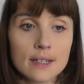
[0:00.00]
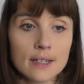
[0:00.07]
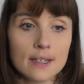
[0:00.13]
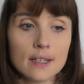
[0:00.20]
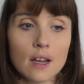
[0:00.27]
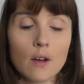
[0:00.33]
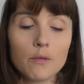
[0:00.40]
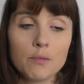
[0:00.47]

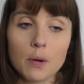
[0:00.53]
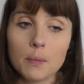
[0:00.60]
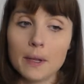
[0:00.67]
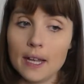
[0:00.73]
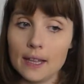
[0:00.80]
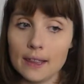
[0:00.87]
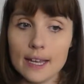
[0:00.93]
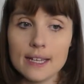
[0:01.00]
stuff, probably
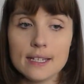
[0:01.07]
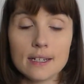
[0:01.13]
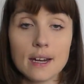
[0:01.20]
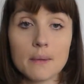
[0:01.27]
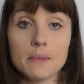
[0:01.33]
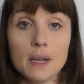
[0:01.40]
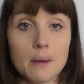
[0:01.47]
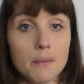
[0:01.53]
at least an
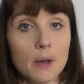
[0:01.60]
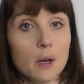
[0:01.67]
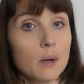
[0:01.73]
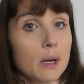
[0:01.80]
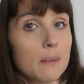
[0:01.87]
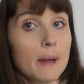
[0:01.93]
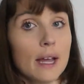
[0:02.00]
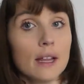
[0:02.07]
up-tempo
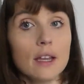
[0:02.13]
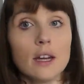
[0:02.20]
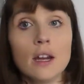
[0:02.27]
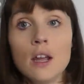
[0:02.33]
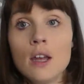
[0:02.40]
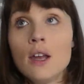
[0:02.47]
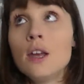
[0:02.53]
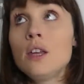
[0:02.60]
and a ballad.
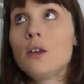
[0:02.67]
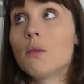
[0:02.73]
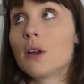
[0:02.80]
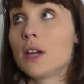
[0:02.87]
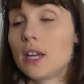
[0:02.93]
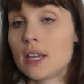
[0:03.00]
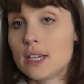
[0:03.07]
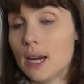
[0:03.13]
You want
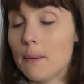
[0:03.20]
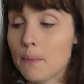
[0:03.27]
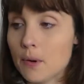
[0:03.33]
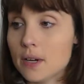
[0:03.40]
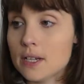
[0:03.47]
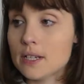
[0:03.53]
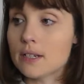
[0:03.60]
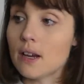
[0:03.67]
your
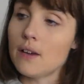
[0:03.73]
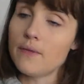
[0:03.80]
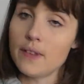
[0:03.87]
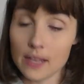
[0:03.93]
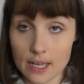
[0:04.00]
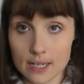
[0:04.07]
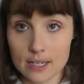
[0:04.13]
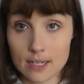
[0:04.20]
contemporary stuff, at
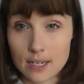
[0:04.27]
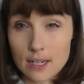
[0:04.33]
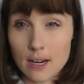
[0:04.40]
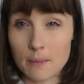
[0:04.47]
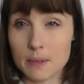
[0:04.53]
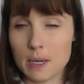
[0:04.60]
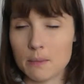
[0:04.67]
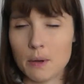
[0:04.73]
least an
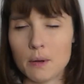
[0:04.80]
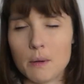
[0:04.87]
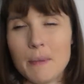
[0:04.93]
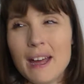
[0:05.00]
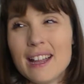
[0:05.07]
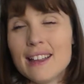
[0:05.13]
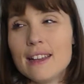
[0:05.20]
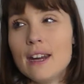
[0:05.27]
up-tempo and a
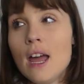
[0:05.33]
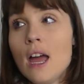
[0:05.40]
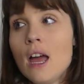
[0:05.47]
ballad.